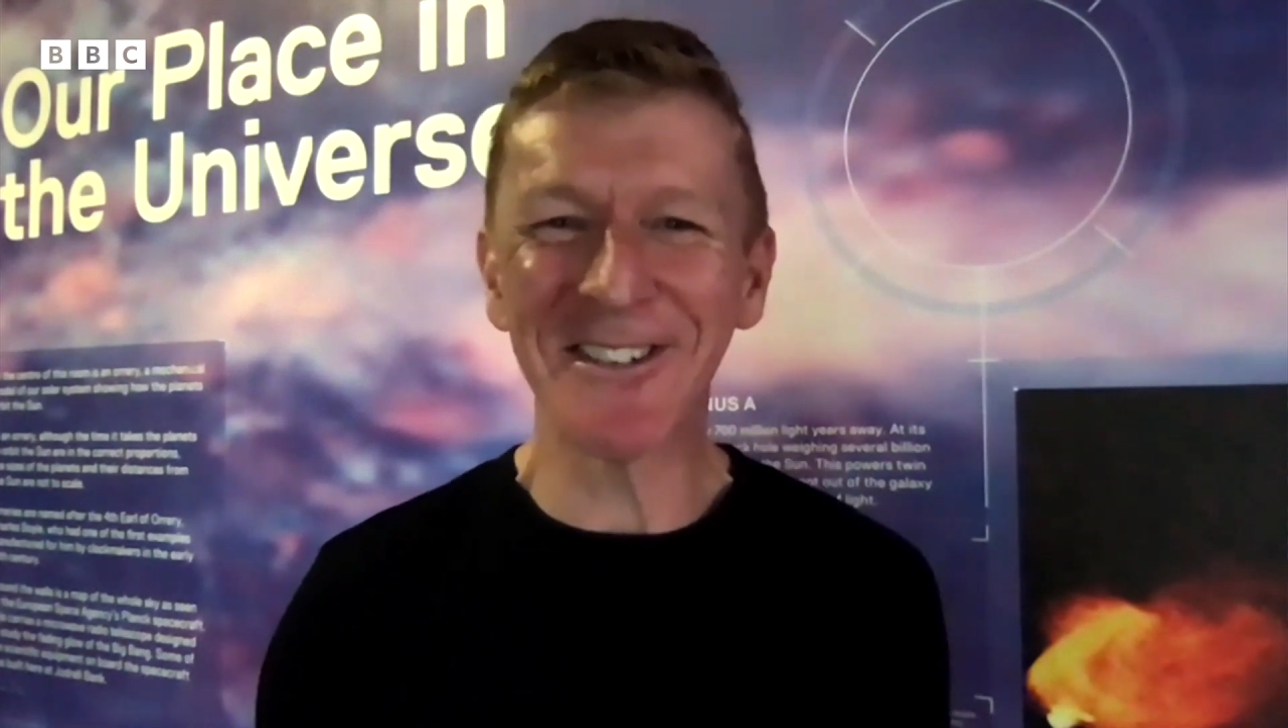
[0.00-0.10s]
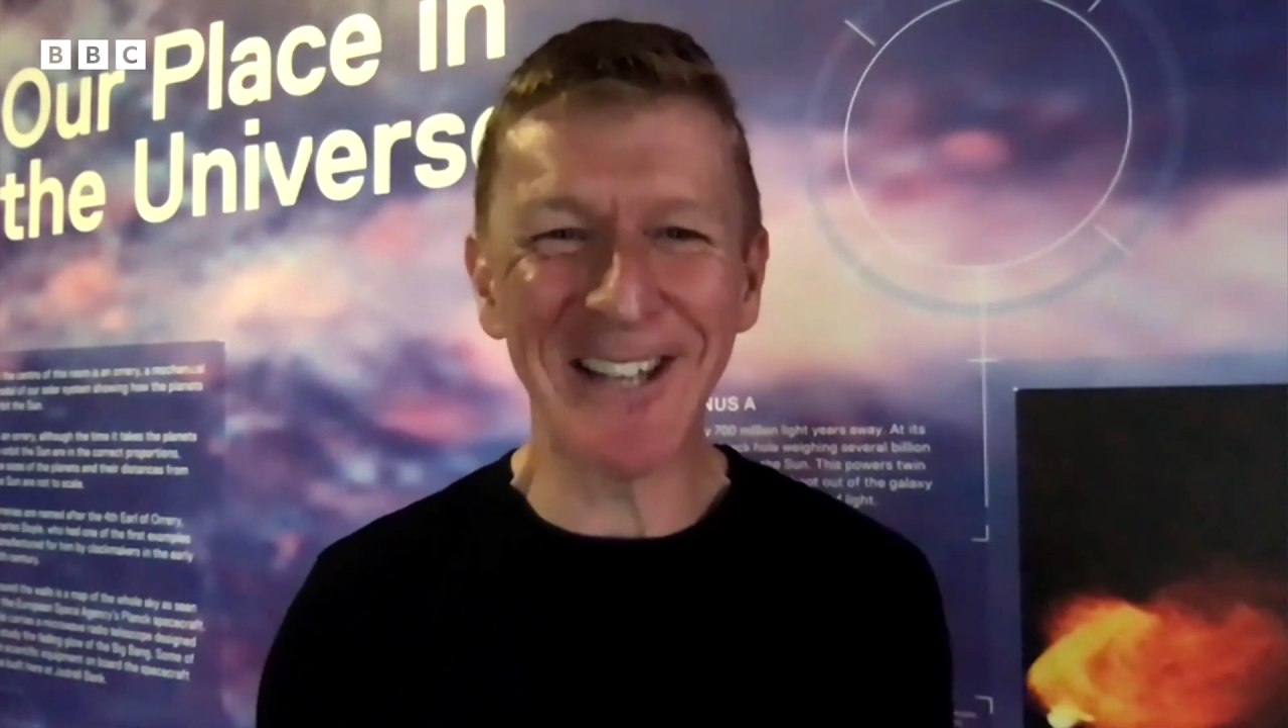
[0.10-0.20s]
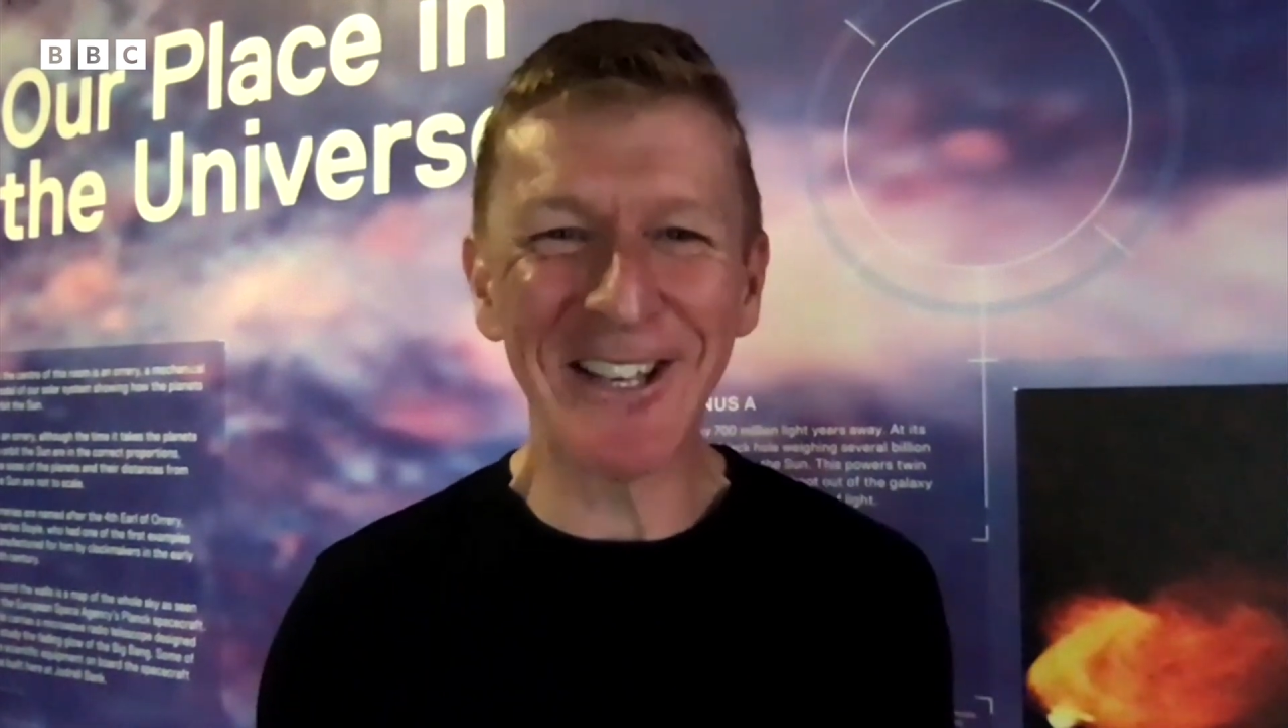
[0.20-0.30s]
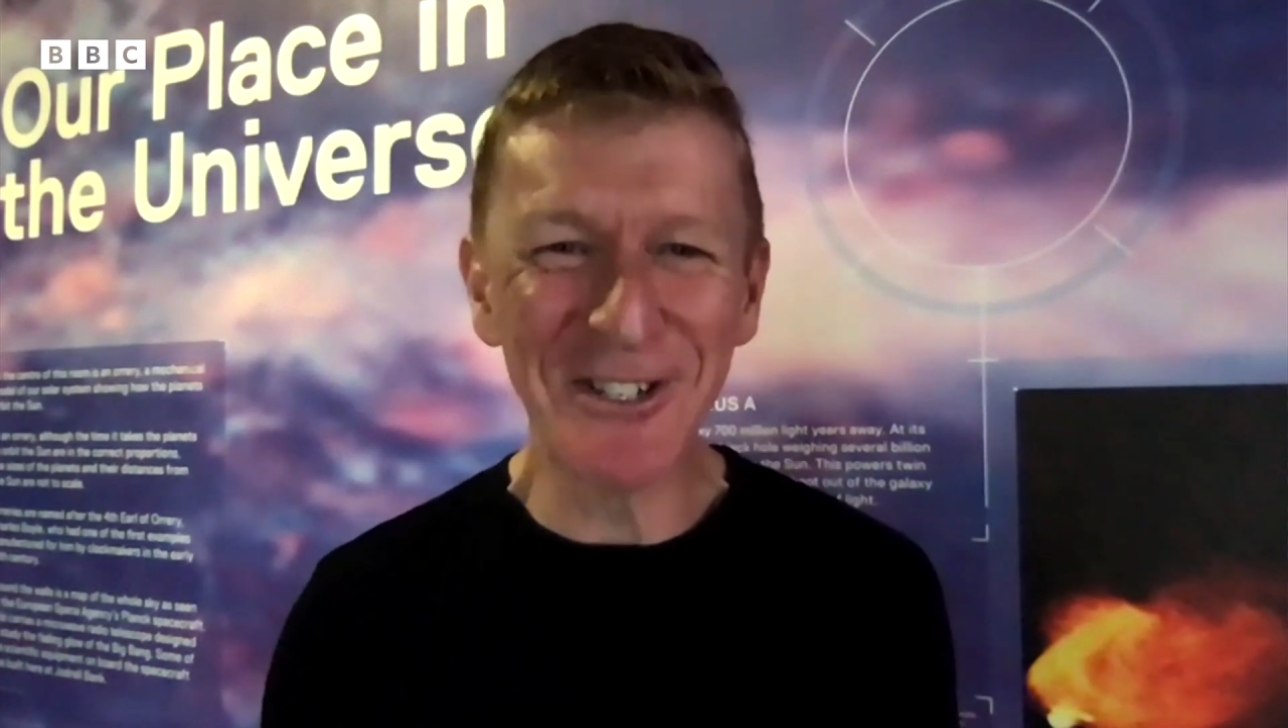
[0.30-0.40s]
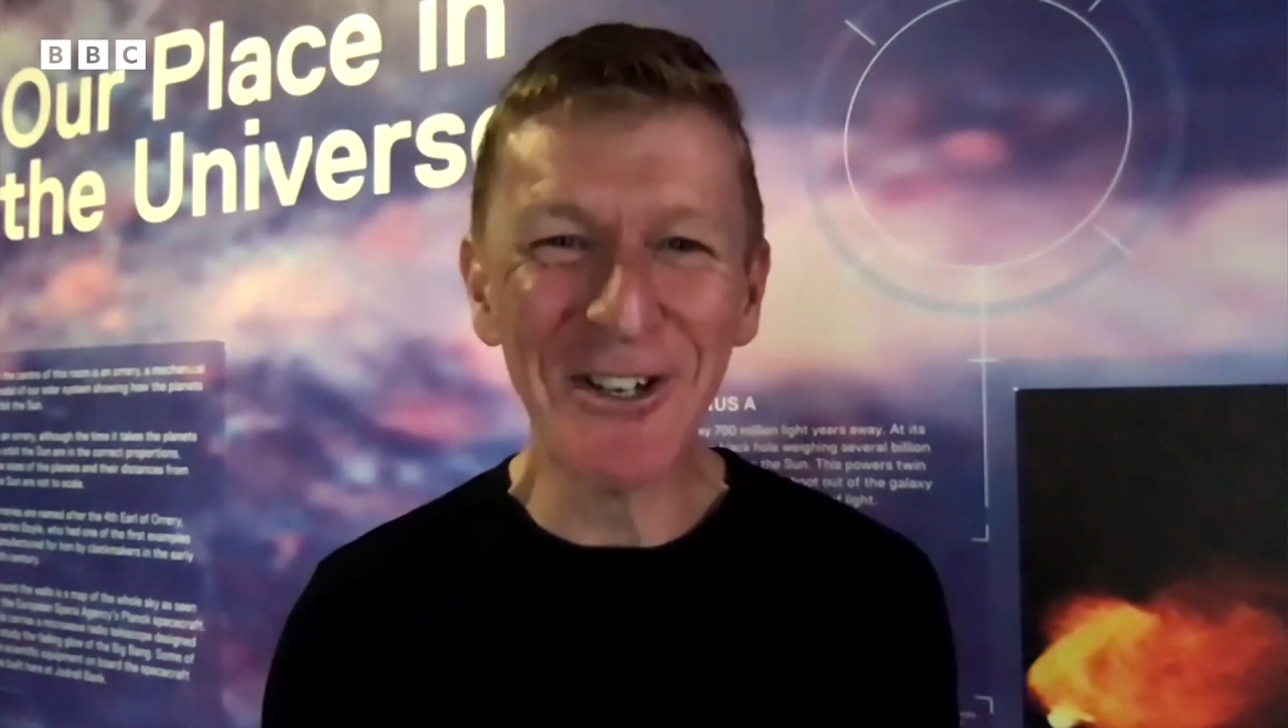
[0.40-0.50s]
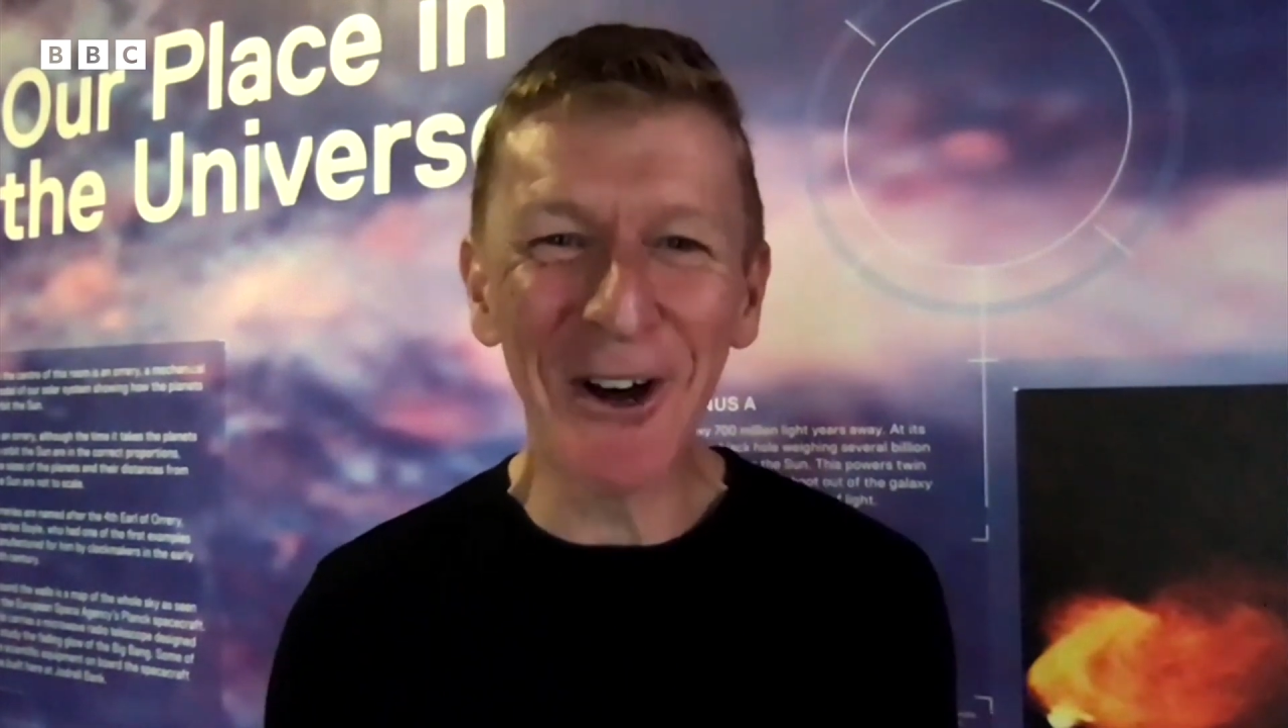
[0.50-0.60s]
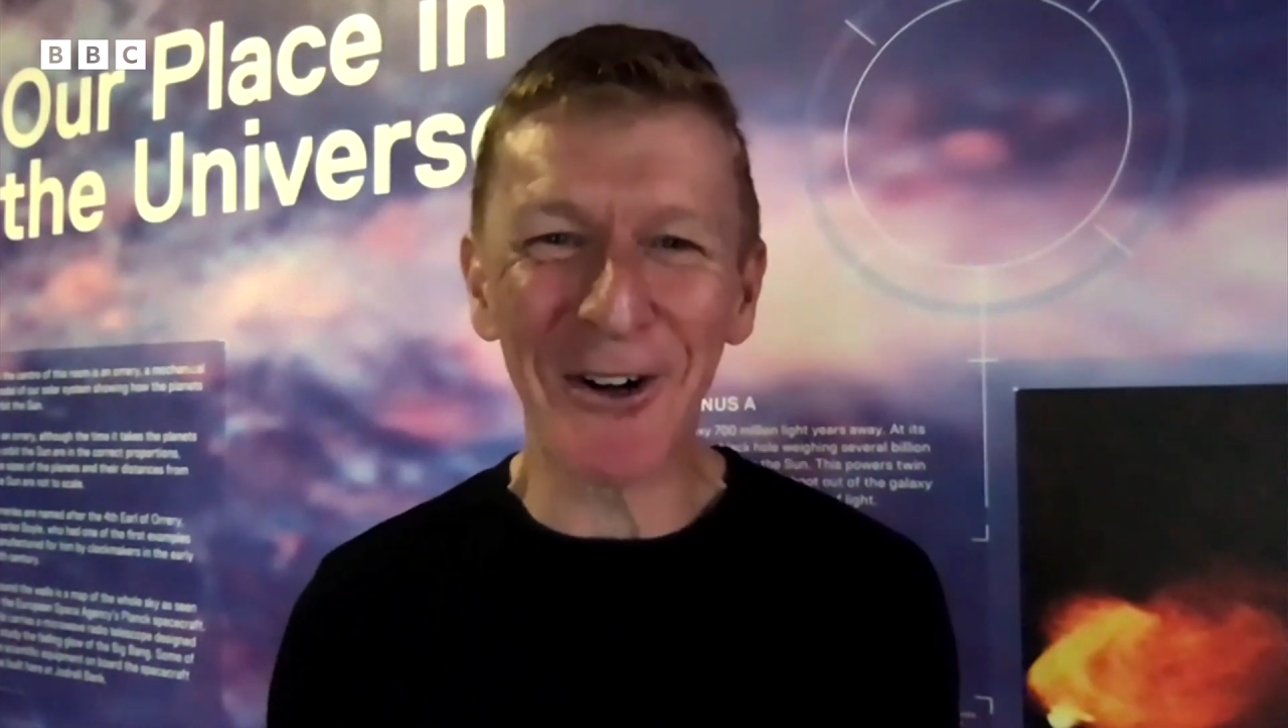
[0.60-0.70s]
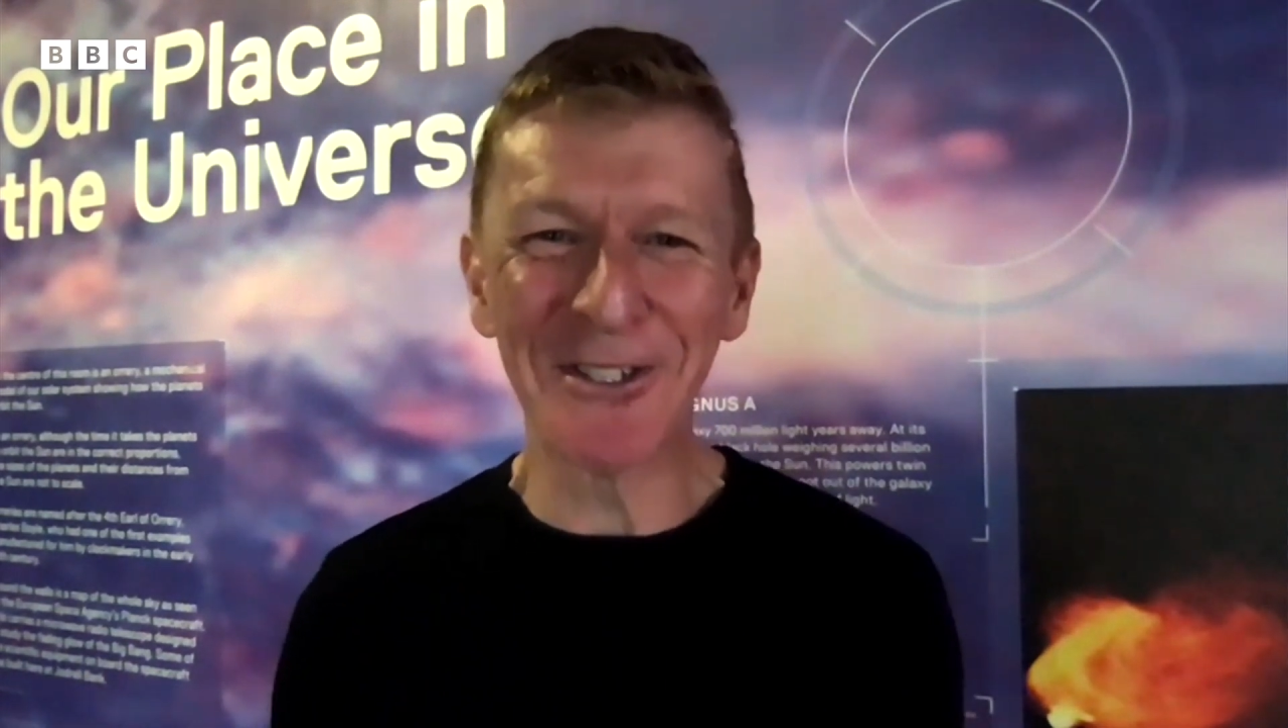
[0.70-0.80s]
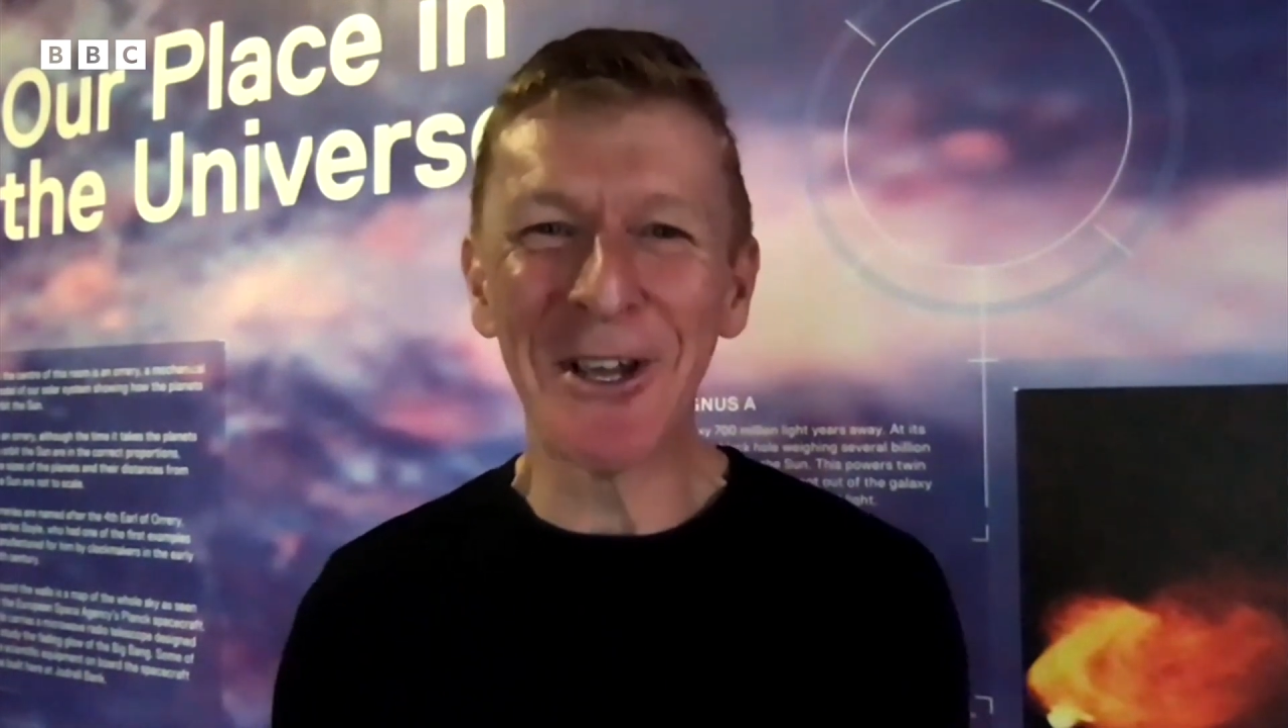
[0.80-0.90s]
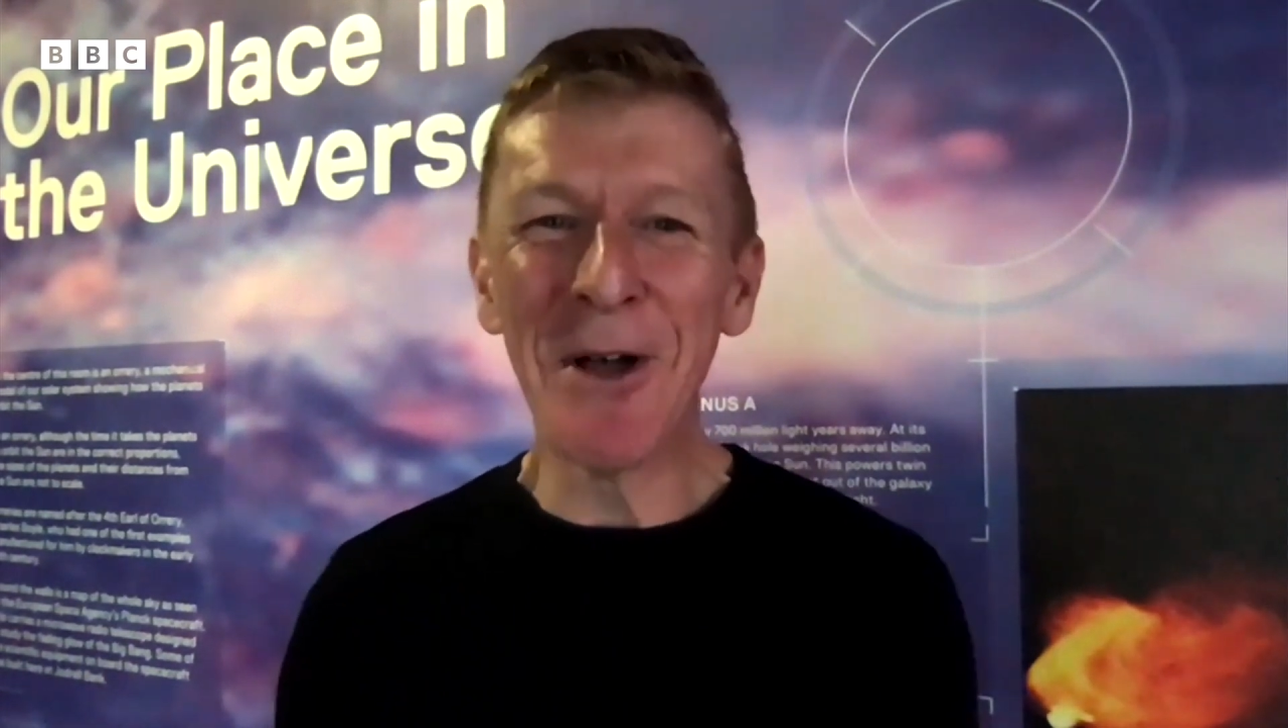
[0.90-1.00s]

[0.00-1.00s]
is there's not,